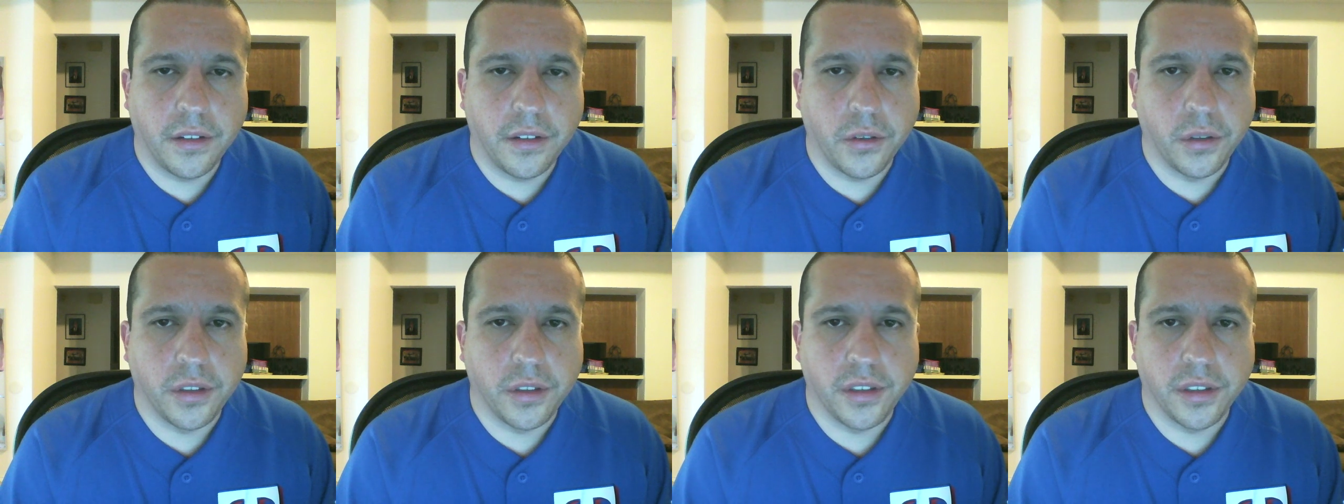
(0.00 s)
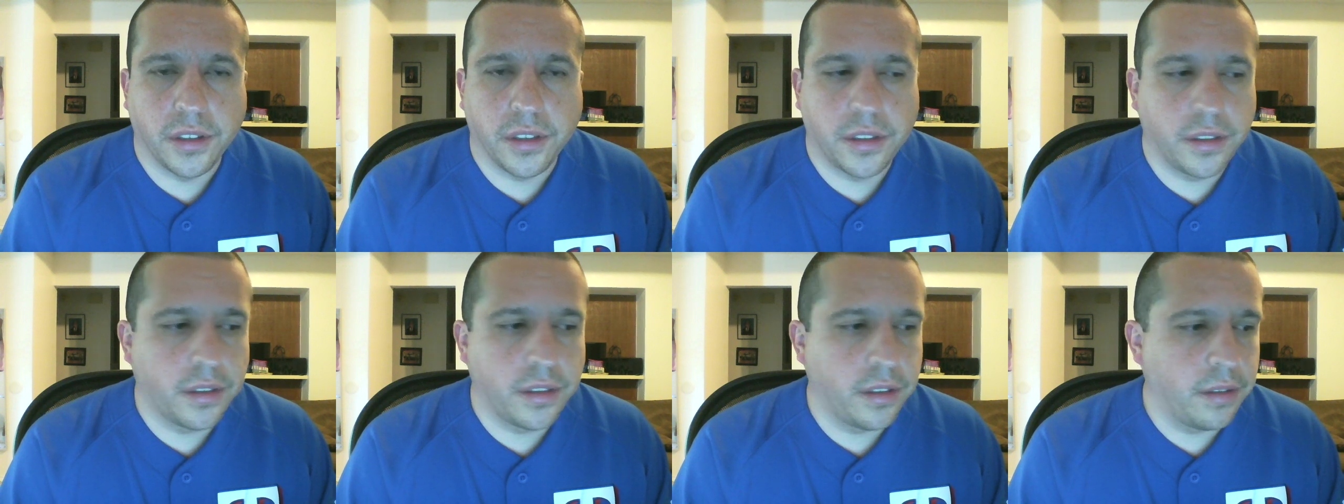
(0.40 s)
there was
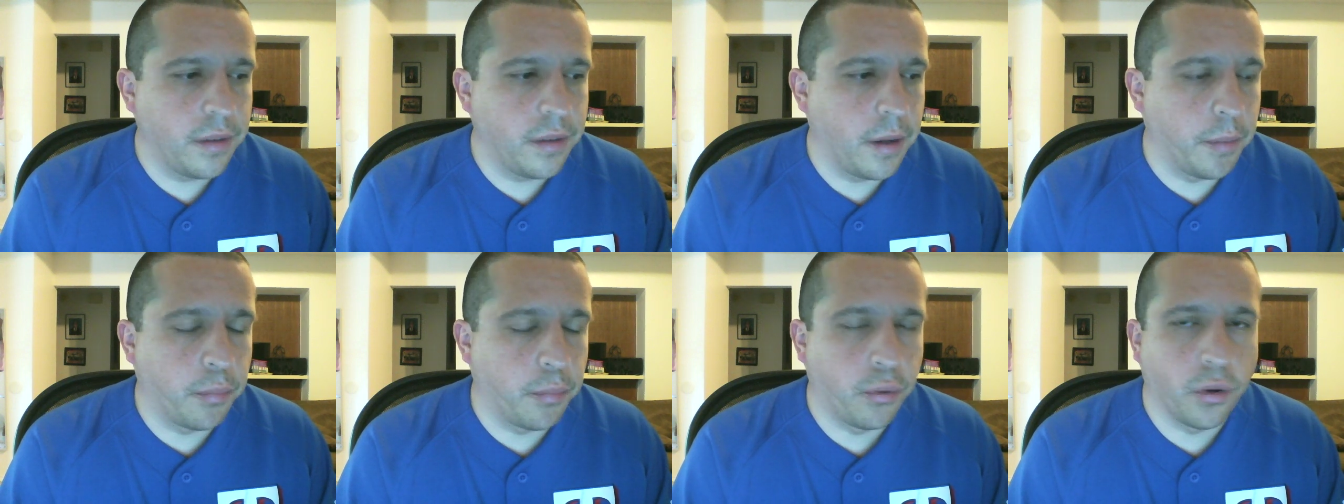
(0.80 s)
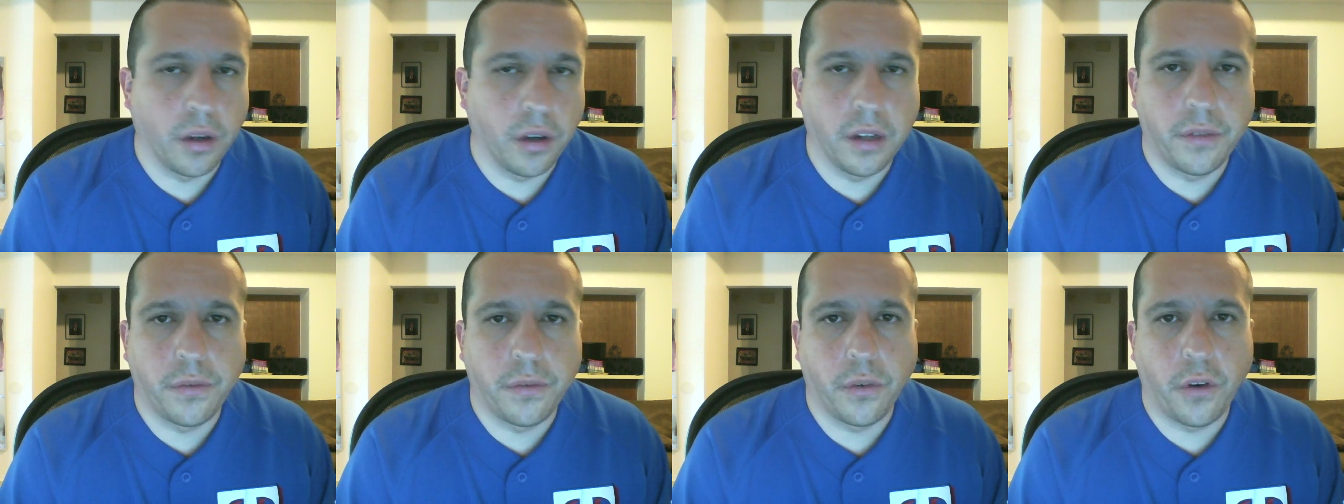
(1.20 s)
just a
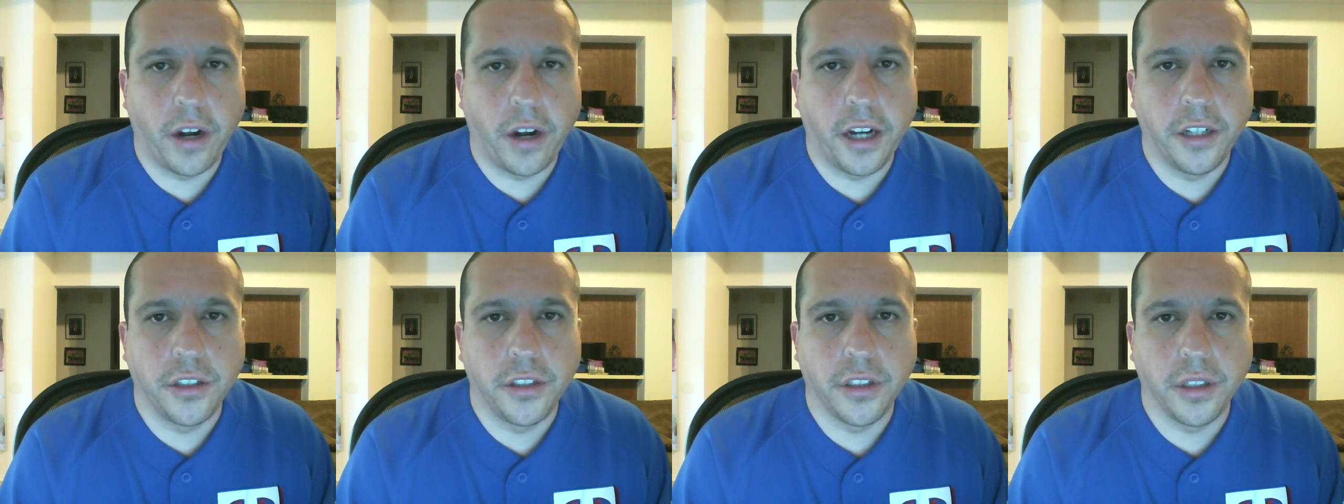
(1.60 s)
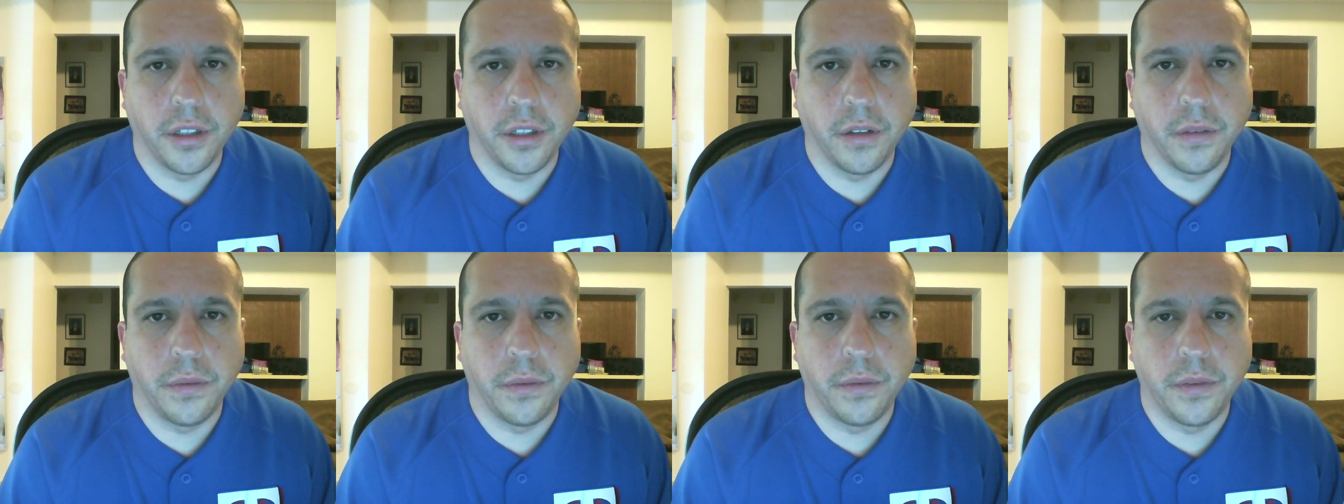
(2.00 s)
proliferation
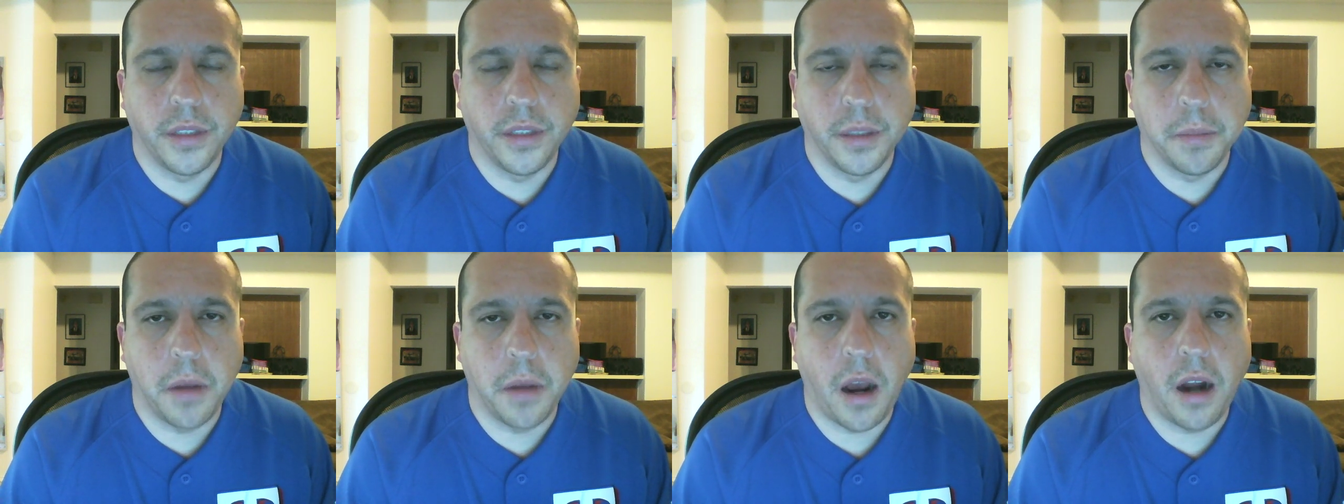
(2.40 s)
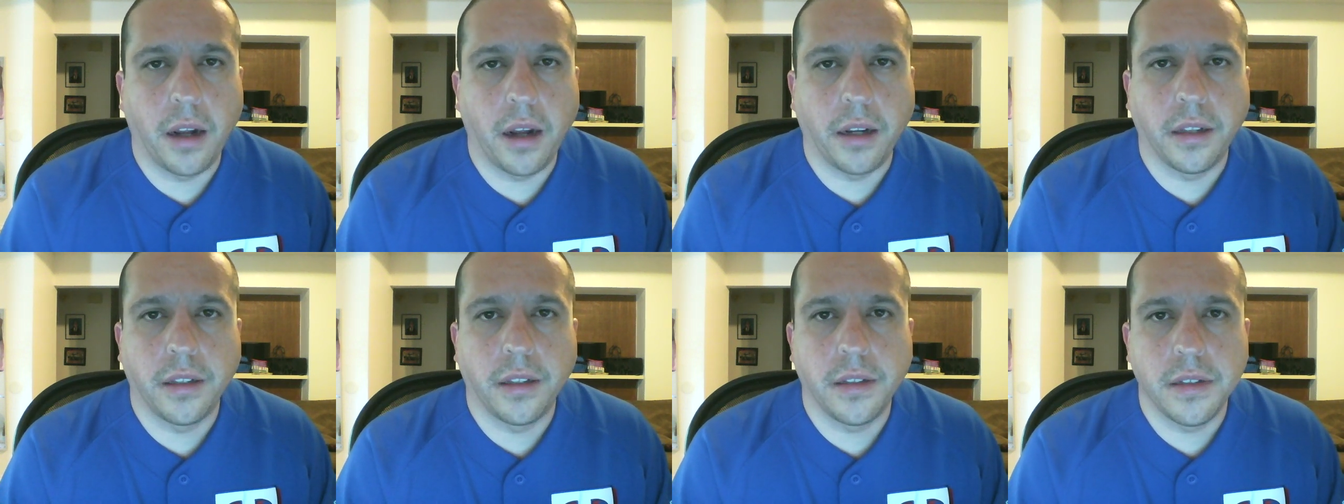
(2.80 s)
of
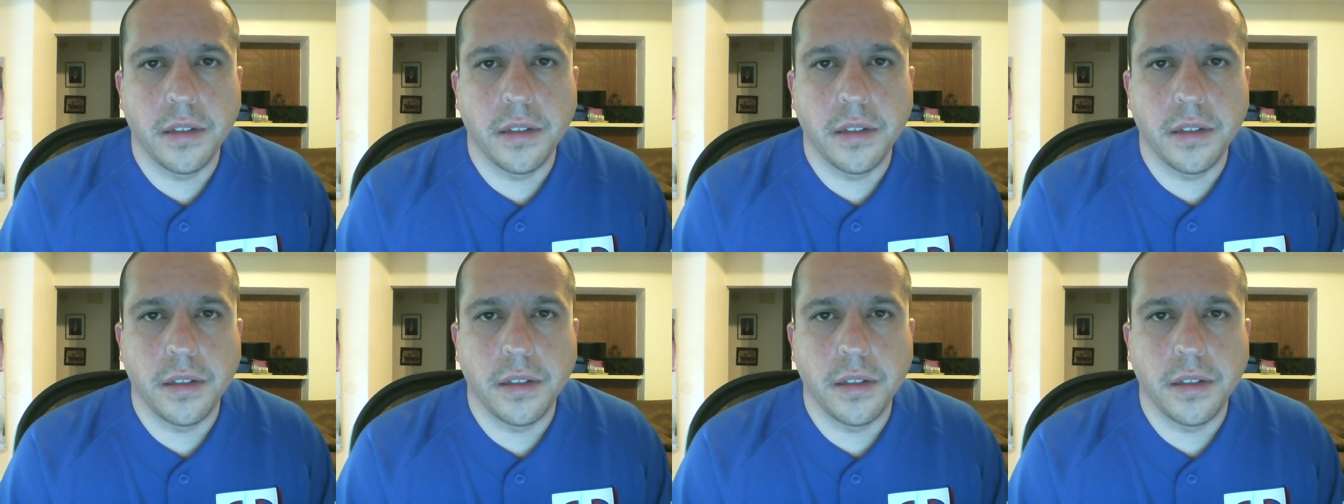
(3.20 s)
demonic